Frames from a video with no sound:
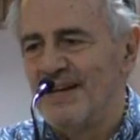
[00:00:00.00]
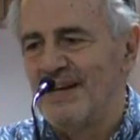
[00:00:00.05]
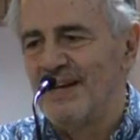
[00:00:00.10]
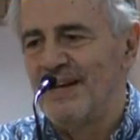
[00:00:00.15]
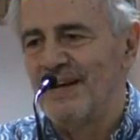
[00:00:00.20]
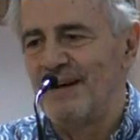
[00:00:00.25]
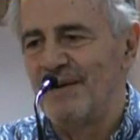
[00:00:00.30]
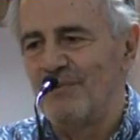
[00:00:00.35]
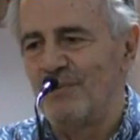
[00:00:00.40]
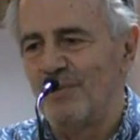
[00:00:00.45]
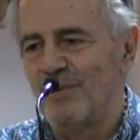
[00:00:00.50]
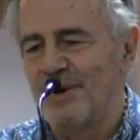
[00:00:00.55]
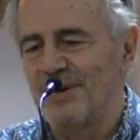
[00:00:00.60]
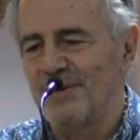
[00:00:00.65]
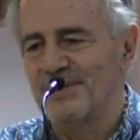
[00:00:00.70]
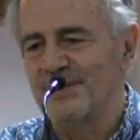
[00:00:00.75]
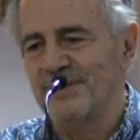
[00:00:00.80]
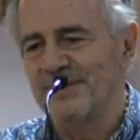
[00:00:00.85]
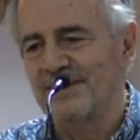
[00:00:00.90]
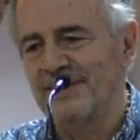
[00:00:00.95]
Um,
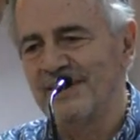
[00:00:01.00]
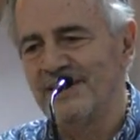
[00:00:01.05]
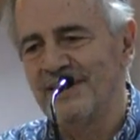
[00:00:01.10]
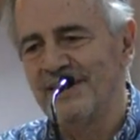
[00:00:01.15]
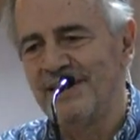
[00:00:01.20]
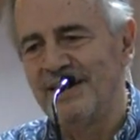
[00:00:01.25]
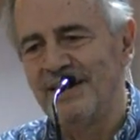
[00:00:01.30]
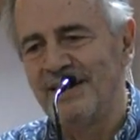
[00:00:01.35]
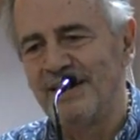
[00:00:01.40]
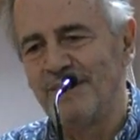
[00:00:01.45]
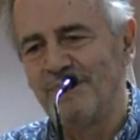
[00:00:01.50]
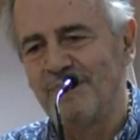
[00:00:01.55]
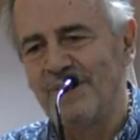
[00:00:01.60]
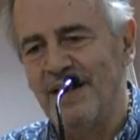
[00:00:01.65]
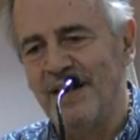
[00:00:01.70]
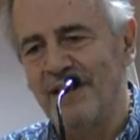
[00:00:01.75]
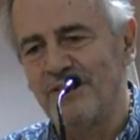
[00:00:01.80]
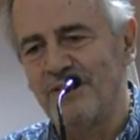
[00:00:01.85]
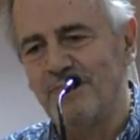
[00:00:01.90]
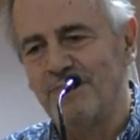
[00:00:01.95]
whereas the um,
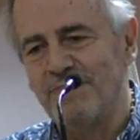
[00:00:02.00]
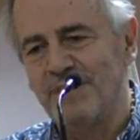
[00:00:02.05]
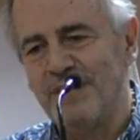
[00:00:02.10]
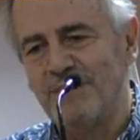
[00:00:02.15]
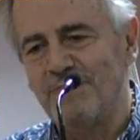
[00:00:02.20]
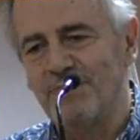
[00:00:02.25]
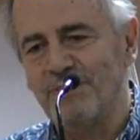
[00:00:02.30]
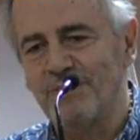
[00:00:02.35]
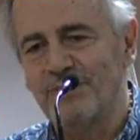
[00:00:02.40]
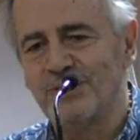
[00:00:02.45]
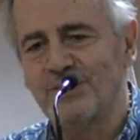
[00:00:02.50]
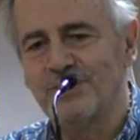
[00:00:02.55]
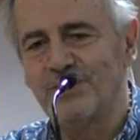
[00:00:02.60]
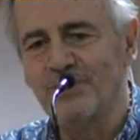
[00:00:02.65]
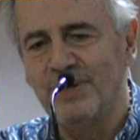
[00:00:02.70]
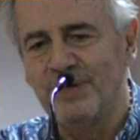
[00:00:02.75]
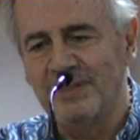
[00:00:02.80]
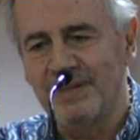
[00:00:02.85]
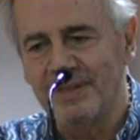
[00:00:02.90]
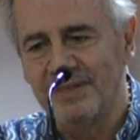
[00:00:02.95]
other people
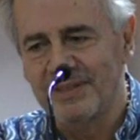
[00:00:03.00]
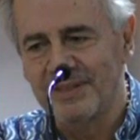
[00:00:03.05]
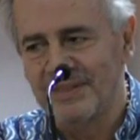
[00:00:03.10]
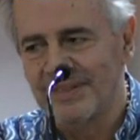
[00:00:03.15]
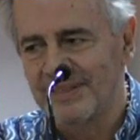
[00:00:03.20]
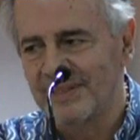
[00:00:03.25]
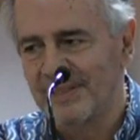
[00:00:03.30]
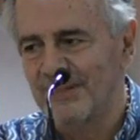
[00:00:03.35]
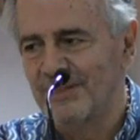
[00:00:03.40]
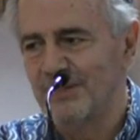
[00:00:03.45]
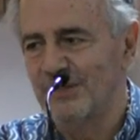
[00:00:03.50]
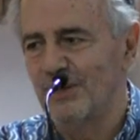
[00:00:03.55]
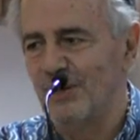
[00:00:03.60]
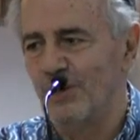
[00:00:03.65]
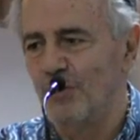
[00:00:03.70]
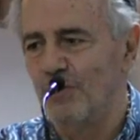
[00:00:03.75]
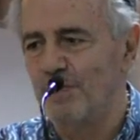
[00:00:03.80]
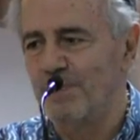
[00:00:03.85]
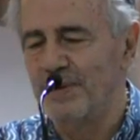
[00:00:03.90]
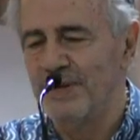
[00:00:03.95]
saw it as this
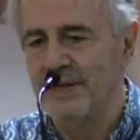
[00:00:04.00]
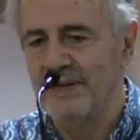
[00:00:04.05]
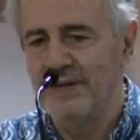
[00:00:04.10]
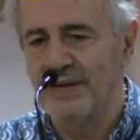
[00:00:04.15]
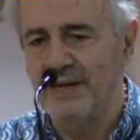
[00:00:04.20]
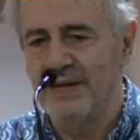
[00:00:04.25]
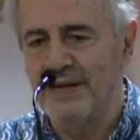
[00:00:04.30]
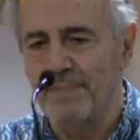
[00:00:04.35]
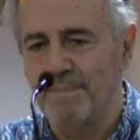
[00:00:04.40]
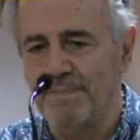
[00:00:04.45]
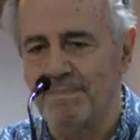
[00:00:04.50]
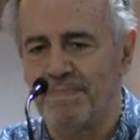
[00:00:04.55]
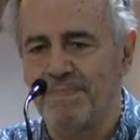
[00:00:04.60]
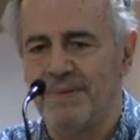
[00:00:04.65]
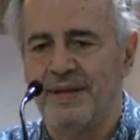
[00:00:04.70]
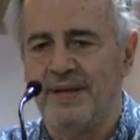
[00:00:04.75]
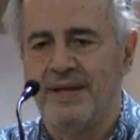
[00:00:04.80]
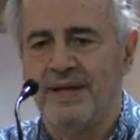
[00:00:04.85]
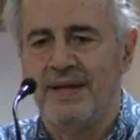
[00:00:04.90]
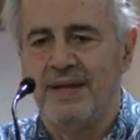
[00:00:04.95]
opening up.
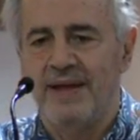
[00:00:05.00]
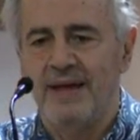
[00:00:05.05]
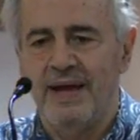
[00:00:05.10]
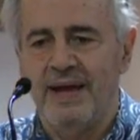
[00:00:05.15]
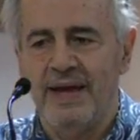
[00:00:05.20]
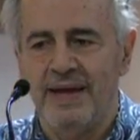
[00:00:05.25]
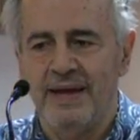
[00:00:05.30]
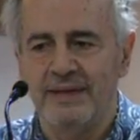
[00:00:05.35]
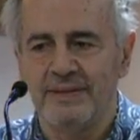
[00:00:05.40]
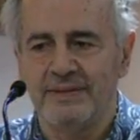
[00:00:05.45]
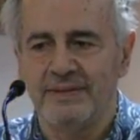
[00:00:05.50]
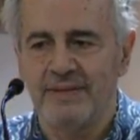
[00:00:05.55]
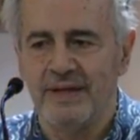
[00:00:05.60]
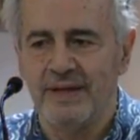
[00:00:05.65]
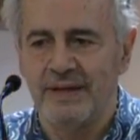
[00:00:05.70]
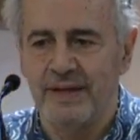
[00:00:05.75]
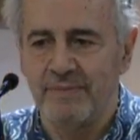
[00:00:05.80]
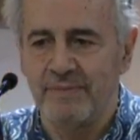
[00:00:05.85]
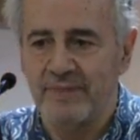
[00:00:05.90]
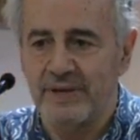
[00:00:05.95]
And
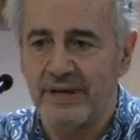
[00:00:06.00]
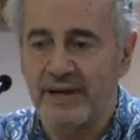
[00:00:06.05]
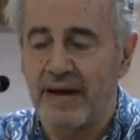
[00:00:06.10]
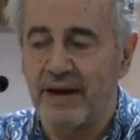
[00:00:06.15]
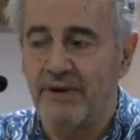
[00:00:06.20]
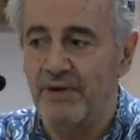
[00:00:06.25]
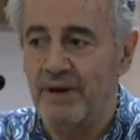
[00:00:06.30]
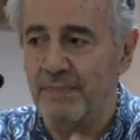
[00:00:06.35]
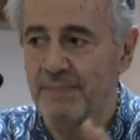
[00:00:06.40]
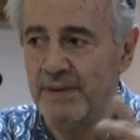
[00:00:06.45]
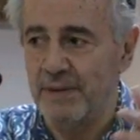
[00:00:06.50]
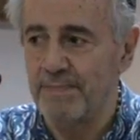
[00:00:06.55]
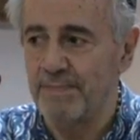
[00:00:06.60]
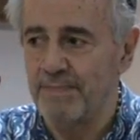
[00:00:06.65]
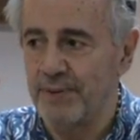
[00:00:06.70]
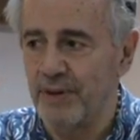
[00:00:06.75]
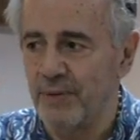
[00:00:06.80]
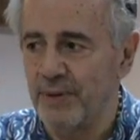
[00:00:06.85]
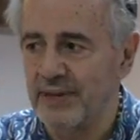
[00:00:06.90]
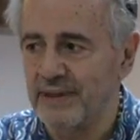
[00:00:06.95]
um, the Caribbean
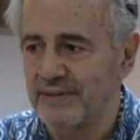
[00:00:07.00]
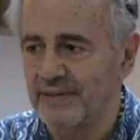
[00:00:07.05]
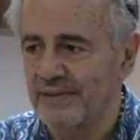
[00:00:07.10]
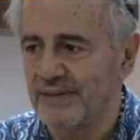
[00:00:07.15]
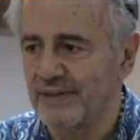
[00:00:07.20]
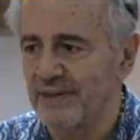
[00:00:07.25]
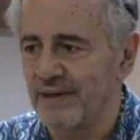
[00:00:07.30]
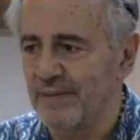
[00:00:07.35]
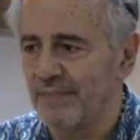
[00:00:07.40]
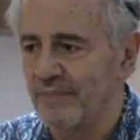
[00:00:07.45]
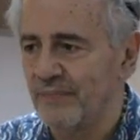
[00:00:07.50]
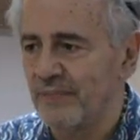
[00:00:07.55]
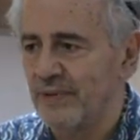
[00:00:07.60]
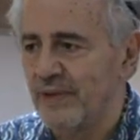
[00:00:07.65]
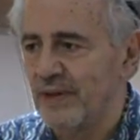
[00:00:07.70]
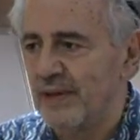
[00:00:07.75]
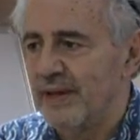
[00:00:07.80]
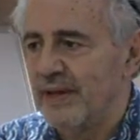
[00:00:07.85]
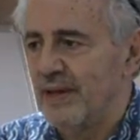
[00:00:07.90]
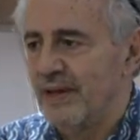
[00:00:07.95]
poet um,
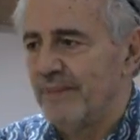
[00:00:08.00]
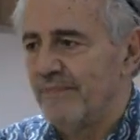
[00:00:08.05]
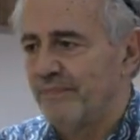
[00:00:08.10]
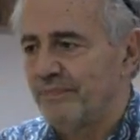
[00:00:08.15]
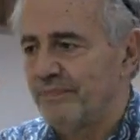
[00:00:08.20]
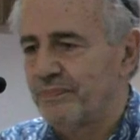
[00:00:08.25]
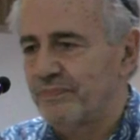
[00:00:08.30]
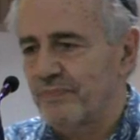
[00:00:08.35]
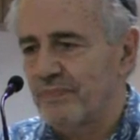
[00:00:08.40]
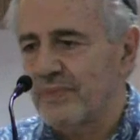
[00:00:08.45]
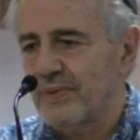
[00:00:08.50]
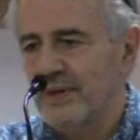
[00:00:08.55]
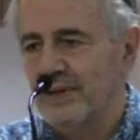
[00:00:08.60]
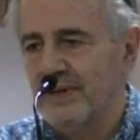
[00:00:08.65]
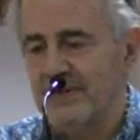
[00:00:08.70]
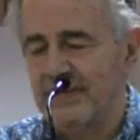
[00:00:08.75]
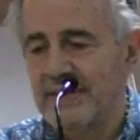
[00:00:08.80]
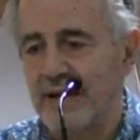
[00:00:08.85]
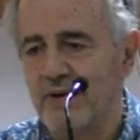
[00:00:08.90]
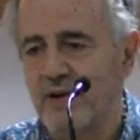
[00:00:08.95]

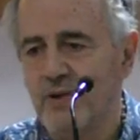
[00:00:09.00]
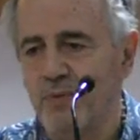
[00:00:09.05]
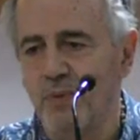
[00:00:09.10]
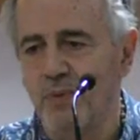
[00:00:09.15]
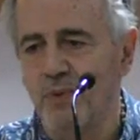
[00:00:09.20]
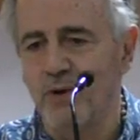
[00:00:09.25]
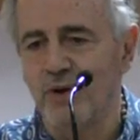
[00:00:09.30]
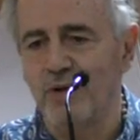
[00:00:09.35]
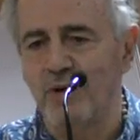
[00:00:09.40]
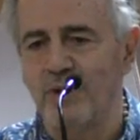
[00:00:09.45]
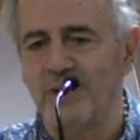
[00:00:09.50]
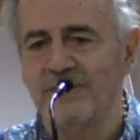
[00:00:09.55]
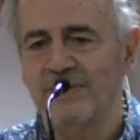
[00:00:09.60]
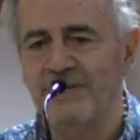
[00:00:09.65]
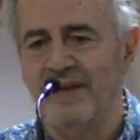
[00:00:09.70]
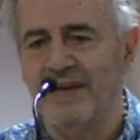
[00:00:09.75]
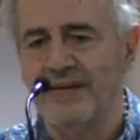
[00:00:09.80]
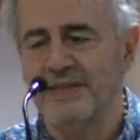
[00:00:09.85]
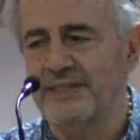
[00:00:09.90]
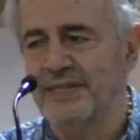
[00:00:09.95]
Derek Walcott
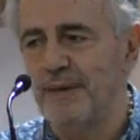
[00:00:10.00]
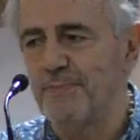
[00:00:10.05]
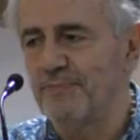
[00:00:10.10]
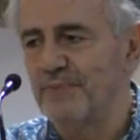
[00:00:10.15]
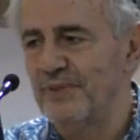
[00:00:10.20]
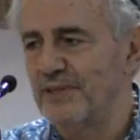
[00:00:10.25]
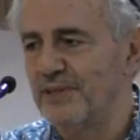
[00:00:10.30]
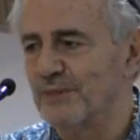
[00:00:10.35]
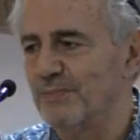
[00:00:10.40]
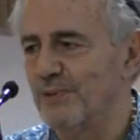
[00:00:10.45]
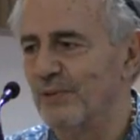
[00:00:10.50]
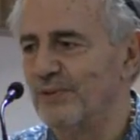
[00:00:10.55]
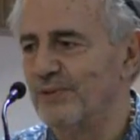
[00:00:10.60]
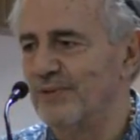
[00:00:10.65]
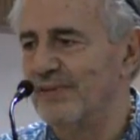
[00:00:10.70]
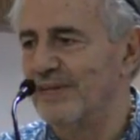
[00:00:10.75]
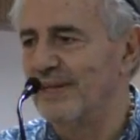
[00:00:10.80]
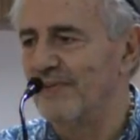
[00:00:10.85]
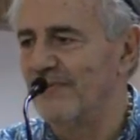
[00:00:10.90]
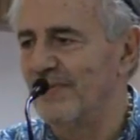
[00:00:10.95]
takes up this
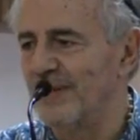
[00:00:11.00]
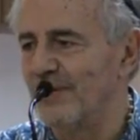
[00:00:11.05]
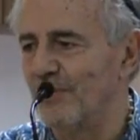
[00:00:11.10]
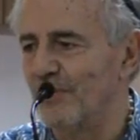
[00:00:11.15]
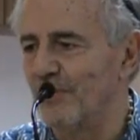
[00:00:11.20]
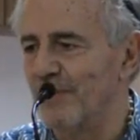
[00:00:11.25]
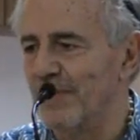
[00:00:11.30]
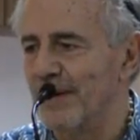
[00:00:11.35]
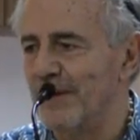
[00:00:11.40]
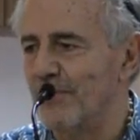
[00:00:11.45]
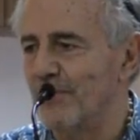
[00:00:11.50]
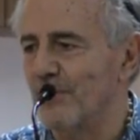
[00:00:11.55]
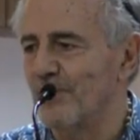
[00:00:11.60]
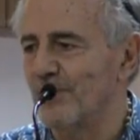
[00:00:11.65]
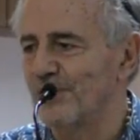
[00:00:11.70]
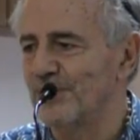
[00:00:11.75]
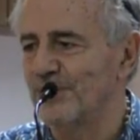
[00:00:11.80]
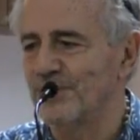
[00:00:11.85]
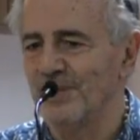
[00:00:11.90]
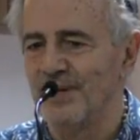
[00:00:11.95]
motif in
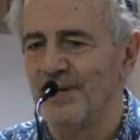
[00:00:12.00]
Omeros